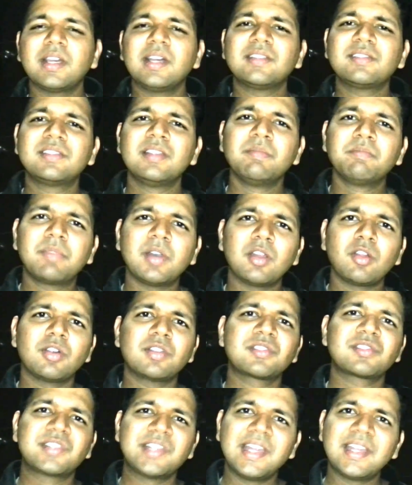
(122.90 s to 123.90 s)
not as
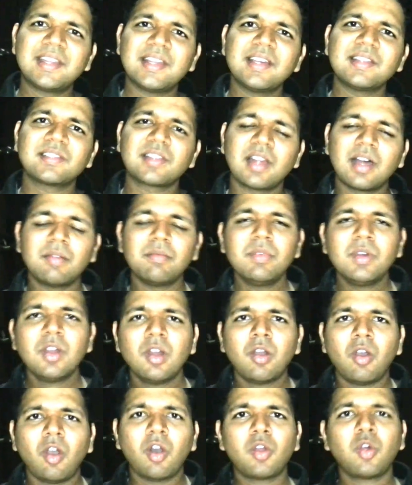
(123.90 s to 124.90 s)
simple or straight as
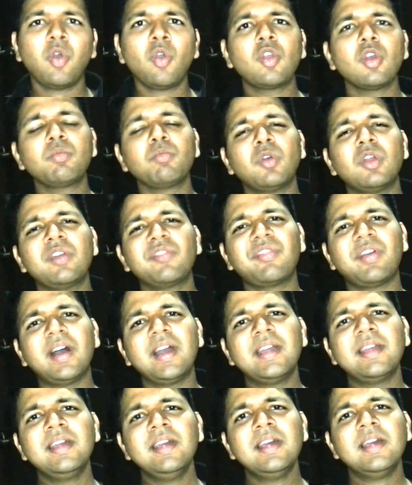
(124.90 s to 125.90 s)
Ram, but who could
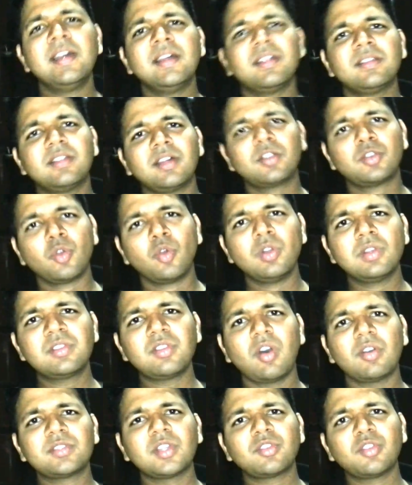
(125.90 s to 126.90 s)
modify the
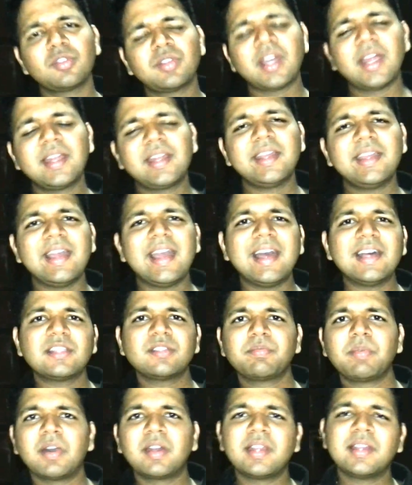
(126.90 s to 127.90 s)
rules of the society
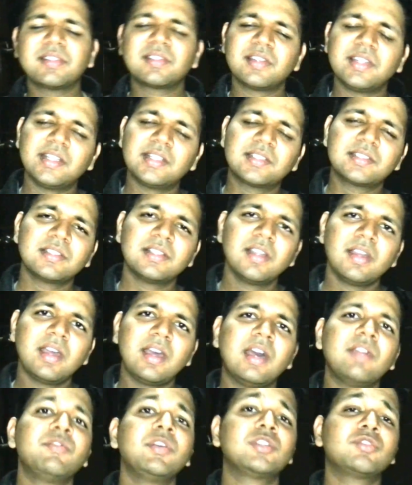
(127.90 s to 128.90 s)
as per his needs,
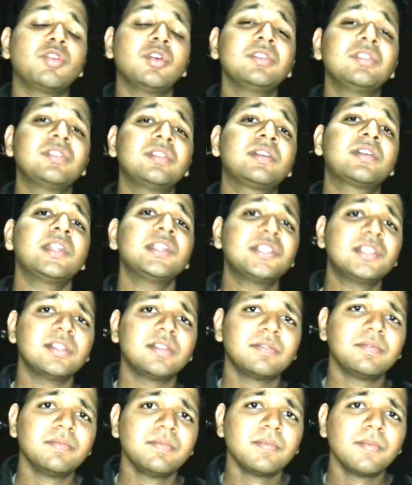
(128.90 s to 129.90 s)
and which was
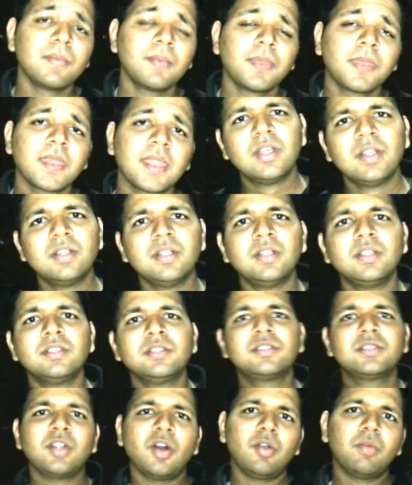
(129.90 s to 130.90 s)
Krishna.
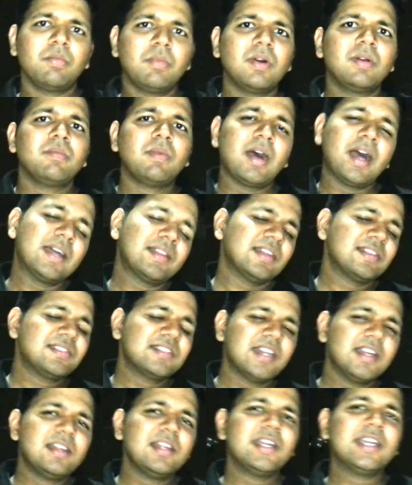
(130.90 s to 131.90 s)
So,
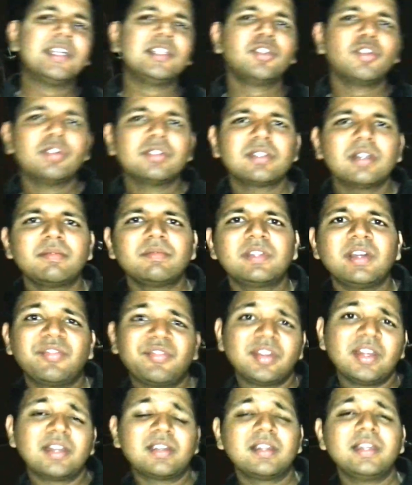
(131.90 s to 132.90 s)
as I said,
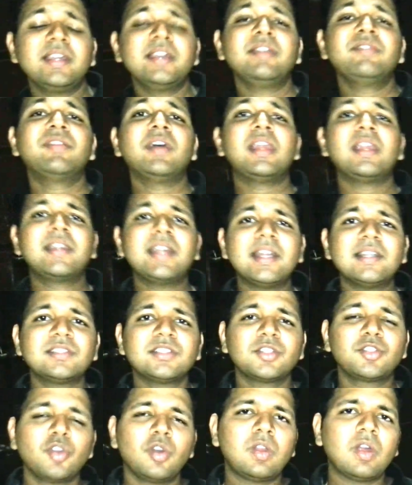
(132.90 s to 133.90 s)
Hinduism definitely
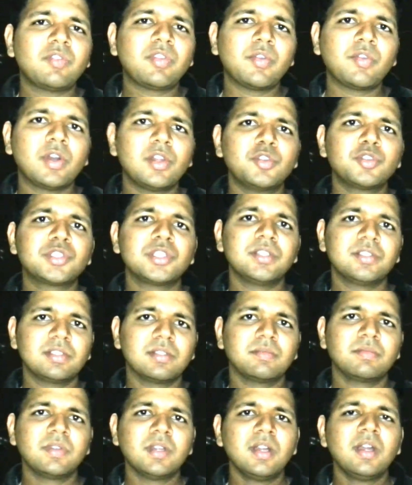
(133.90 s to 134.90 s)
validates the theory of
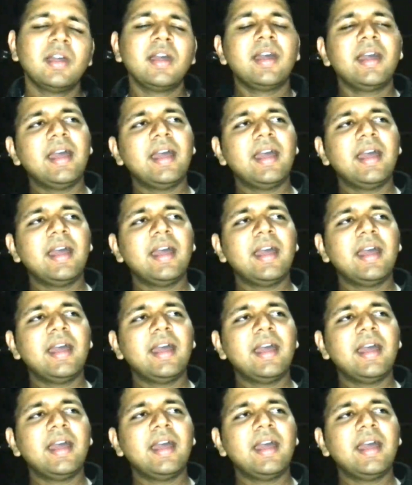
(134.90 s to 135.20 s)
evolutionism.